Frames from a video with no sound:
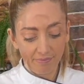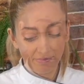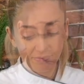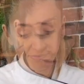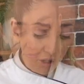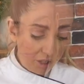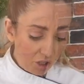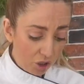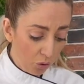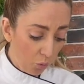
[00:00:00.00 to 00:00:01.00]
I'm going
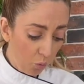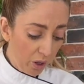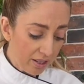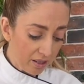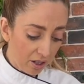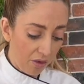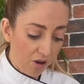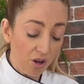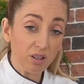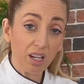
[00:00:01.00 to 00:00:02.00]
to whisk
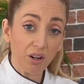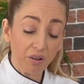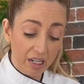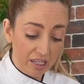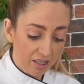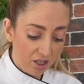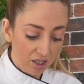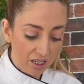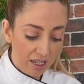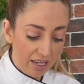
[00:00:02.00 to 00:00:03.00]
those
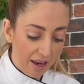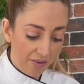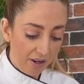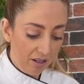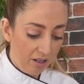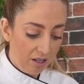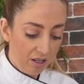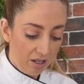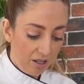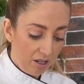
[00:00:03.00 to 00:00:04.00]
ingredients together
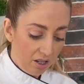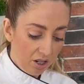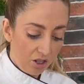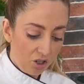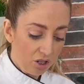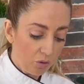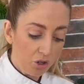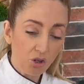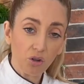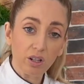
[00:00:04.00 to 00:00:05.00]
just to
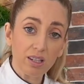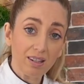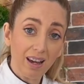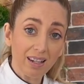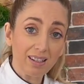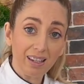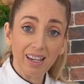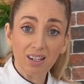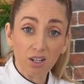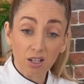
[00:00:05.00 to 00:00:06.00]
ensure it's
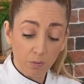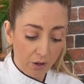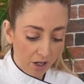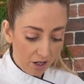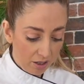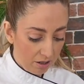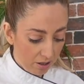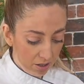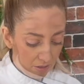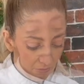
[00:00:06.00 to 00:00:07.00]
nicely dispersed.
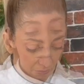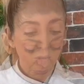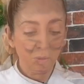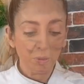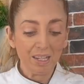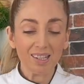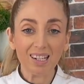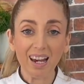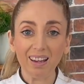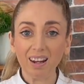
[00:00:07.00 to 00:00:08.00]
I'm going to place
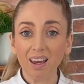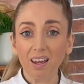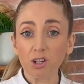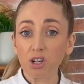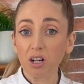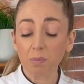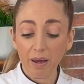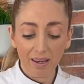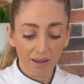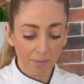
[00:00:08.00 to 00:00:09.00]
down a sheet of
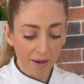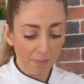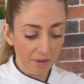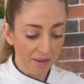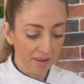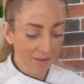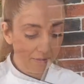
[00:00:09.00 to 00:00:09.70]
baking paper here,